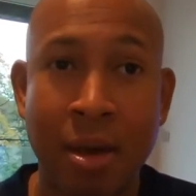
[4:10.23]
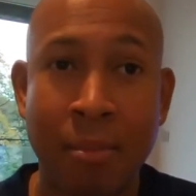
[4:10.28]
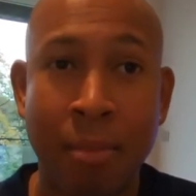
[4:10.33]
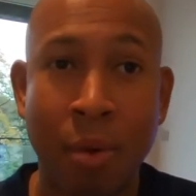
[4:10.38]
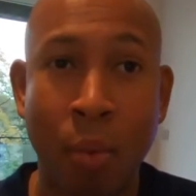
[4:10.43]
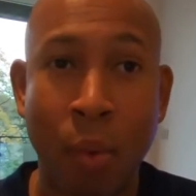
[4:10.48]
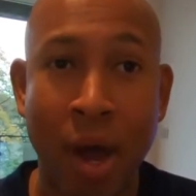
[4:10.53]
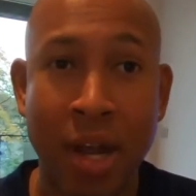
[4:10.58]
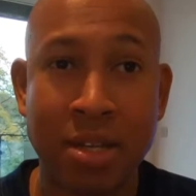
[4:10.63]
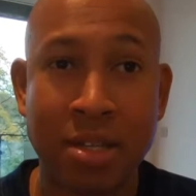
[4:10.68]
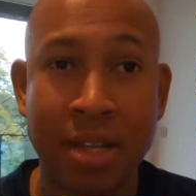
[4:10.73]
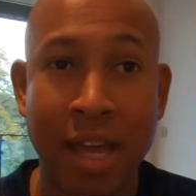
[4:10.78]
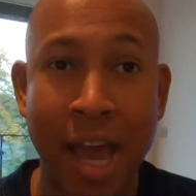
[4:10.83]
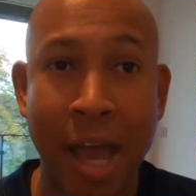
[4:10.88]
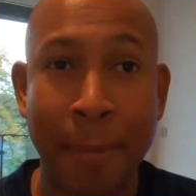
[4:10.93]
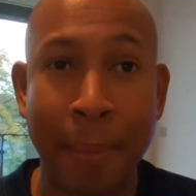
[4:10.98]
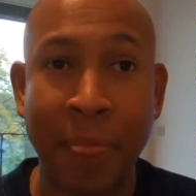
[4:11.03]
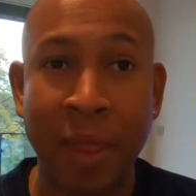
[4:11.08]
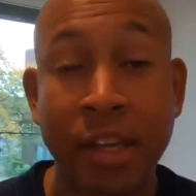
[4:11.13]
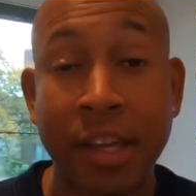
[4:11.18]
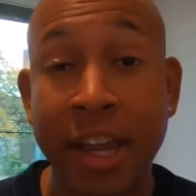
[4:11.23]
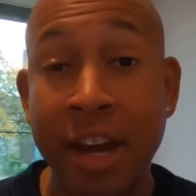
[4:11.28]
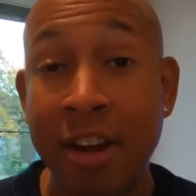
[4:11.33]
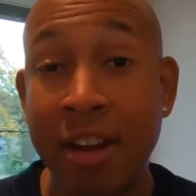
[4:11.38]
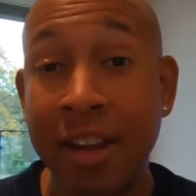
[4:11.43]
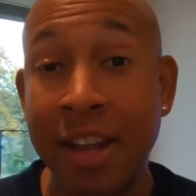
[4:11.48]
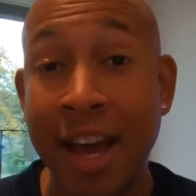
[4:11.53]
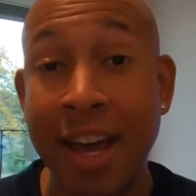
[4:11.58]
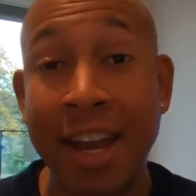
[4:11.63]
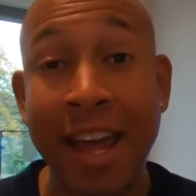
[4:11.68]
But watch that.
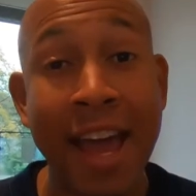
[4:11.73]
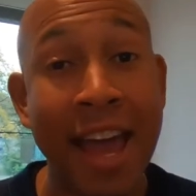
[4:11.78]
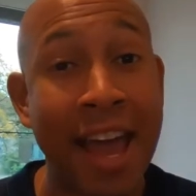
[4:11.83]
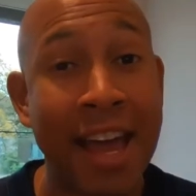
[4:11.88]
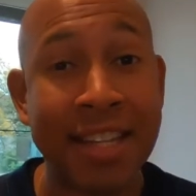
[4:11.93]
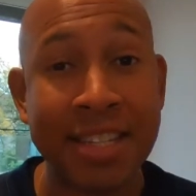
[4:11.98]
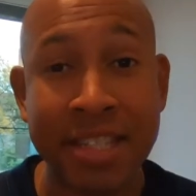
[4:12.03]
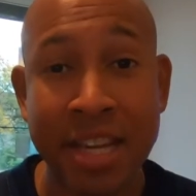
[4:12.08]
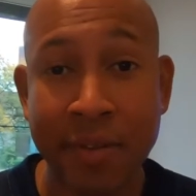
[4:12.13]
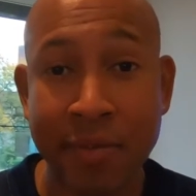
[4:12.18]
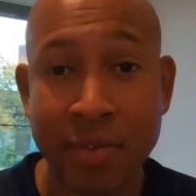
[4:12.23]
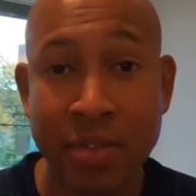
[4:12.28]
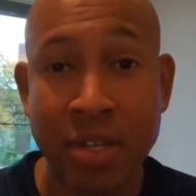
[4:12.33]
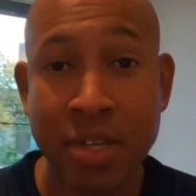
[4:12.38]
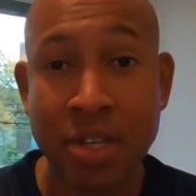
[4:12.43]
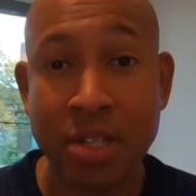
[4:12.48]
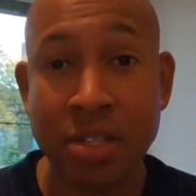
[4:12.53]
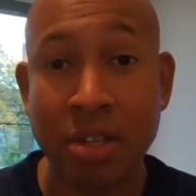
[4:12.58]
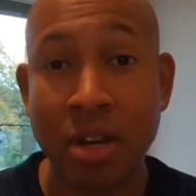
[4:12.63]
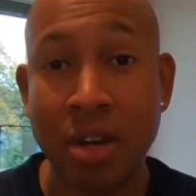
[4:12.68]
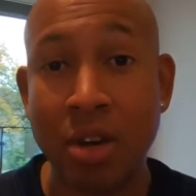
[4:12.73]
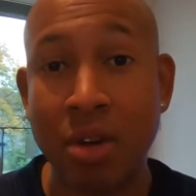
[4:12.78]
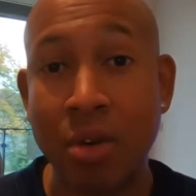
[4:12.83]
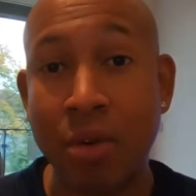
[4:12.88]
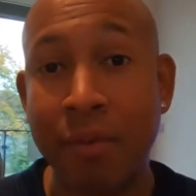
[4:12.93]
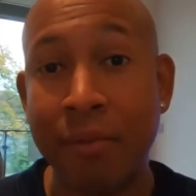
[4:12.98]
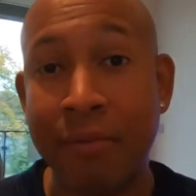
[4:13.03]
Carolina at San Francisco.